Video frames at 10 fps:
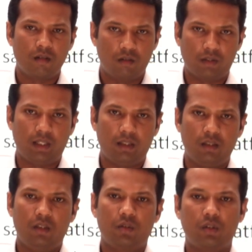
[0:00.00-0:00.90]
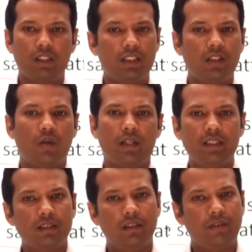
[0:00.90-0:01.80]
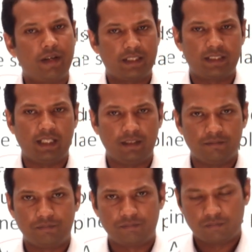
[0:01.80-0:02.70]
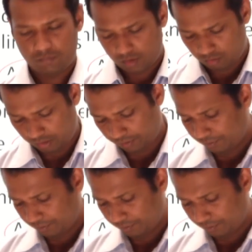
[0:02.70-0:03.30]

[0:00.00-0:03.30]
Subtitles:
Okay, so this is known as direct selling. Okay,